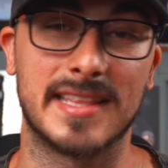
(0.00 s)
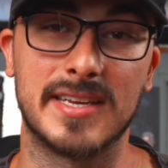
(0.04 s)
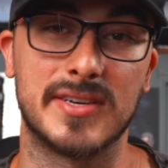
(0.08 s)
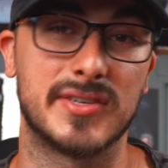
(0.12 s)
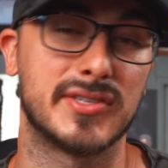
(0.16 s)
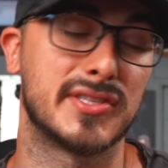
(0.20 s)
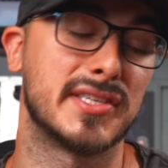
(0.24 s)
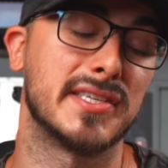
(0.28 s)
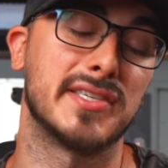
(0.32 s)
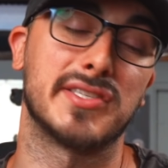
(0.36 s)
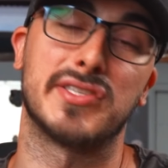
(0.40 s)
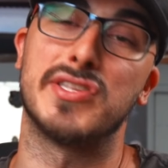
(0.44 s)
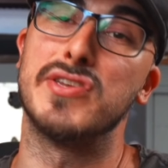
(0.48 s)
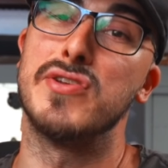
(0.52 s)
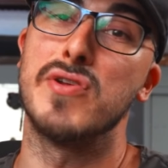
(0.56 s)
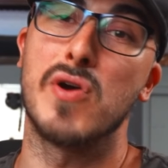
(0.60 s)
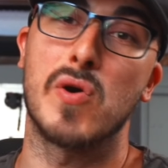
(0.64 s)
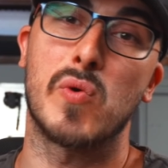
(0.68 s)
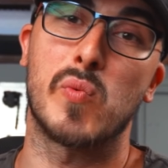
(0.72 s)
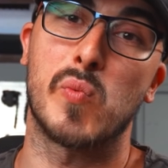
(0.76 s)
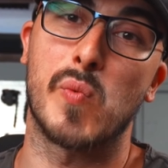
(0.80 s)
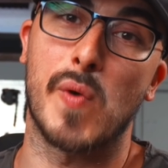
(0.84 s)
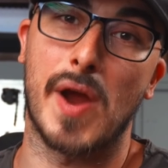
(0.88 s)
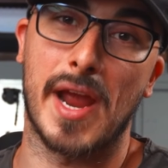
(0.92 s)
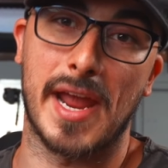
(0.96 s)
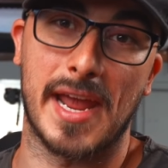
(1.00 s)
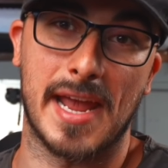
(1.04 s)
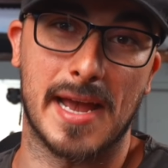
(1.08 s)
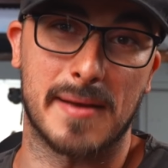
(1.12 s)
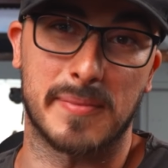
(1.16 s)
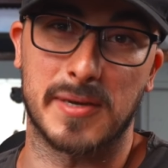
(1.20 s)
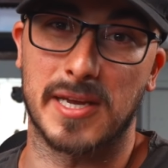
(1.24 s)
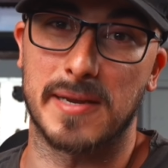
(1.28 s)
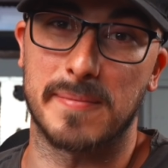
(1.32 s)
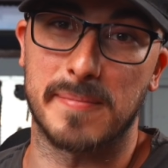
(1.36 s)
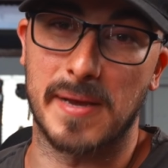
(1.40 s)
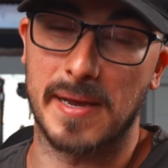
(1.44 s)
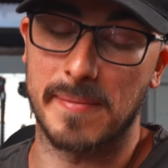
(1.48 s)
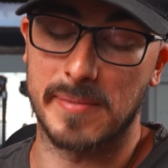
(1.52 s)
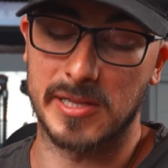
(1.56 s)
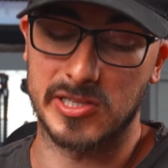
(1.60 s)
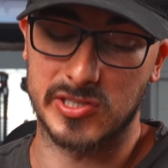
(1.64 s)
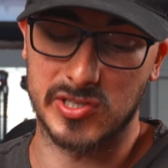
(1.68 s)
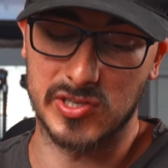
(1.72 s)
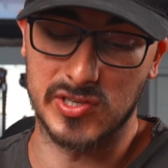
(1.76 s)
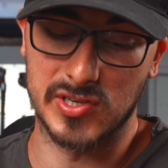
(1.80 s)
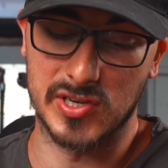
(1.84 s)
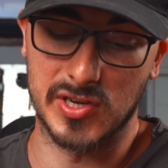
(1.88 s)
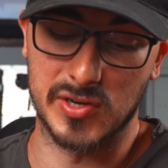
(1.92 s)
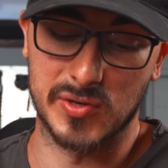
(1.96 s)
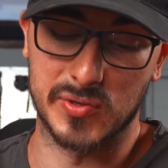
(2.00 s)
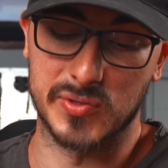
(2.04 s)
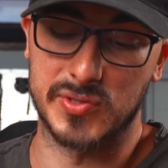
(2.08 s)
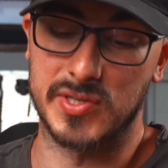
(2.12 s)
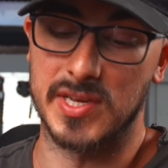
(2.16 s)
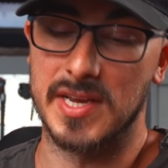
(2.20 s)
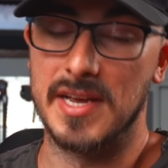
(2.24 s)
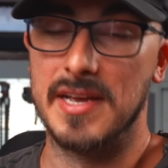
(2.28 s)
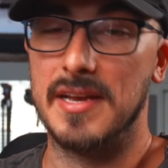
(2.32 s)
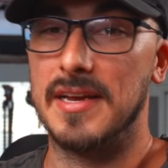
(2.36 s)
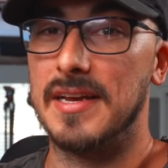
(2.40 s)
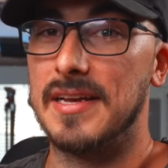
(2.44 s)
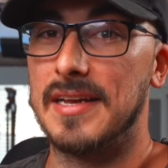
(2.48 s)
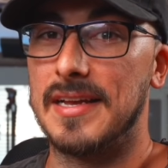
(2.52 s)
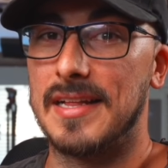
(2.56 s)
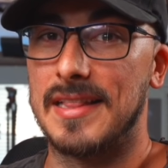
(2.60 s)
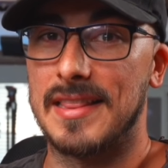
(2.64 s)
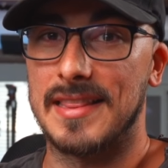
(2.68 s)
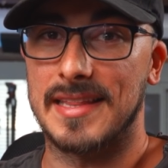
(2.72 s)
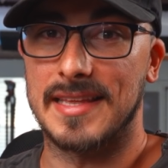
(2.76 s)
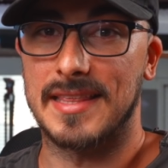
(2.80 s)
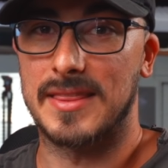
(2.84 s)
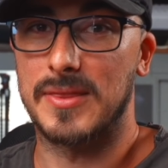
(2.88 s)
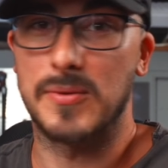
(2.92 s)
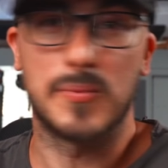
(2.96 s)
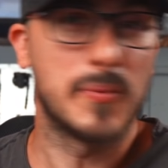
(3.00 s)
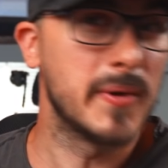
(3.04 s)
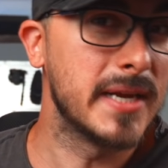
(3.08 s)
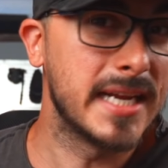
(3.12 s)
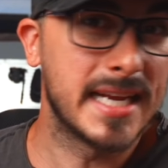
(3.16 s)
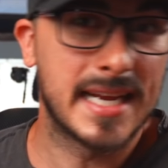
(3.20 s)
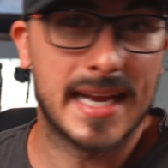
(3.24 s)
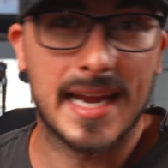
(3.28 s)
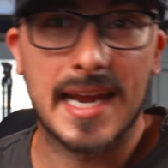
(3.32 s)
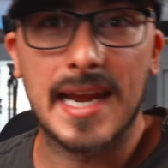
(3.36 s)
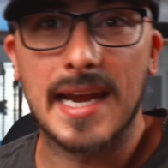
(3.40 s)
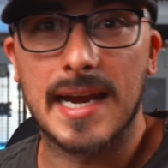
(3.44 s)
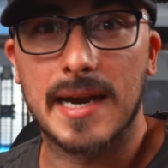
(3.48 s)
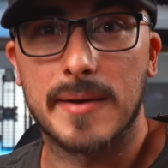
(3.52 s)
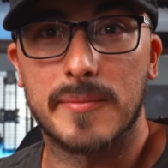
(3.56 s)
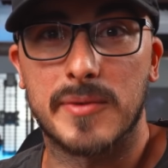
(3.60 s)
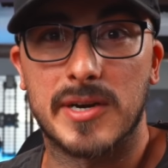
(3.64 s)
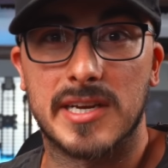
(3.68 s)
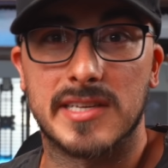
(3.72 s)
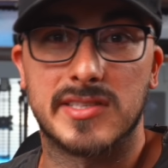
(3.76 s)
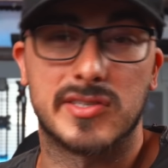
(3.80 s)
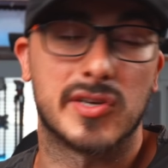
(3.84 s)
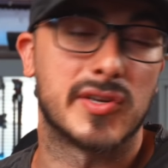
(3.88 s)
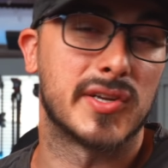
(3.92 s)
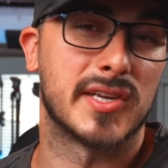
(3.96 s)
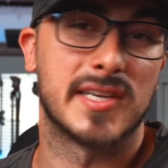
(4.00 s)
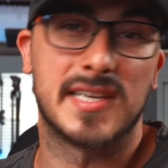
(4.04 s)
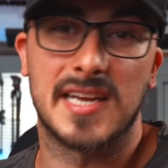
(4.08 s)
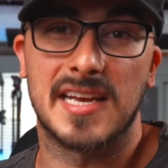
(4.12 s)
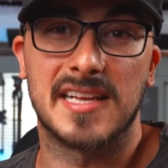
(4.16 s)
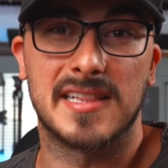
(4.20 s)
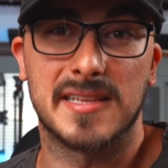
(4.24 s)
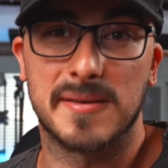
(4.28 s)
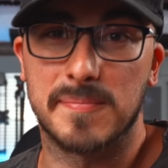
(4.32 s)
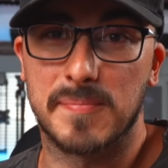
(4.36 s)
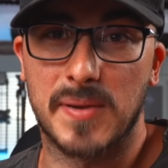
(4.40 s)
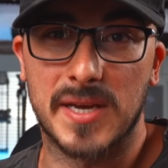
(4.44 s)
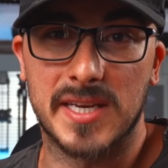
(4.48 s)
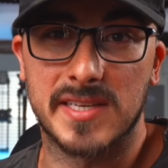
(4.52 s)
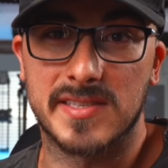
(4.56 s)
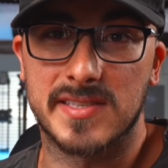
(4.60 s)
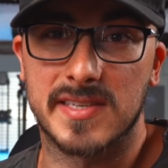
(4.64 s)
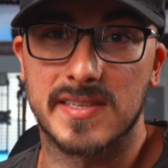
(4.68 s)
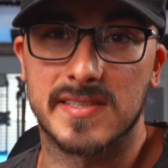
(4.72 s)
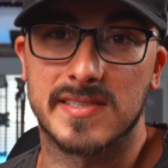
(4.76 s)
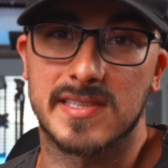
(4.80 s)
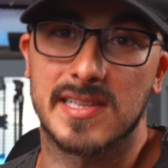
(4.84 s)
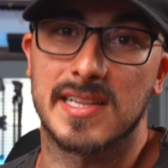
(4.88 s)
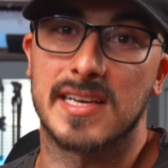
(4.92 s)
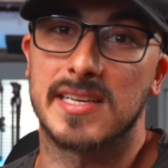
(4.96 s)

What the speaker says: there's no way I'm gonna be able to use like three cameras on a daily basis.